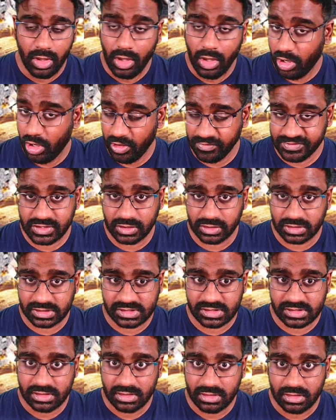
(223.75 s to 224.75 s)
Of
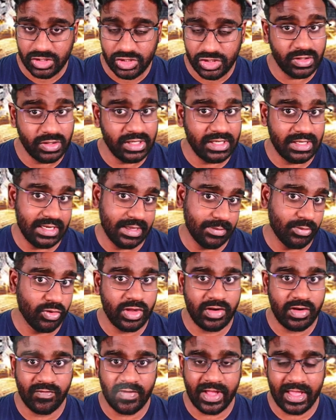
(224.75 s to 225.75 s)
course, you need demo
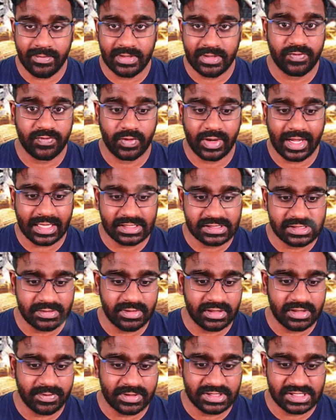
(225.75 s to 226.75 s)
environments for
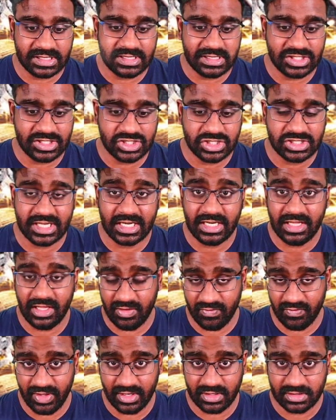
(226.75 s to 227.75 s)
customer presentations and
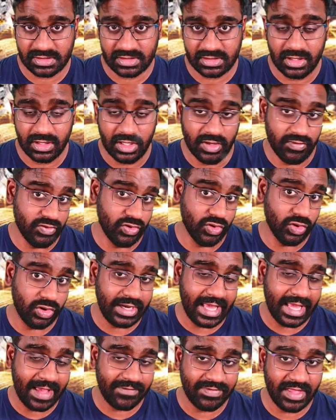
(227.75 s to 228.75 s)
events. If you don't
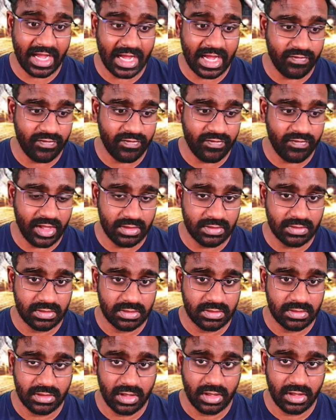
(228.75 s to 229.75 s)
have the hardware
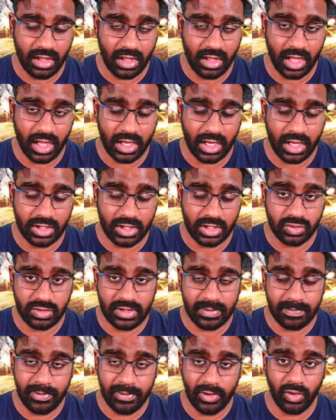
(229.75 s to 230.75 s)
to
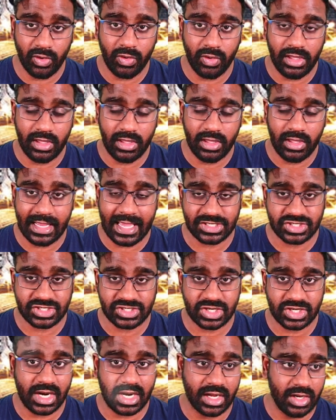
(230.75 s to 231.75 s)
deploy an Azure
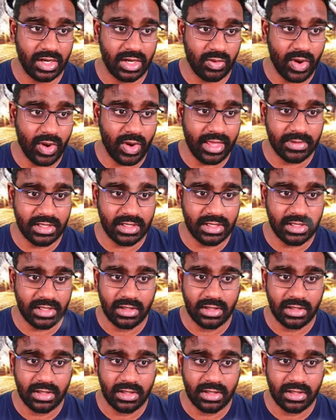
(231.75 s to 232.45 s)
Arc environment,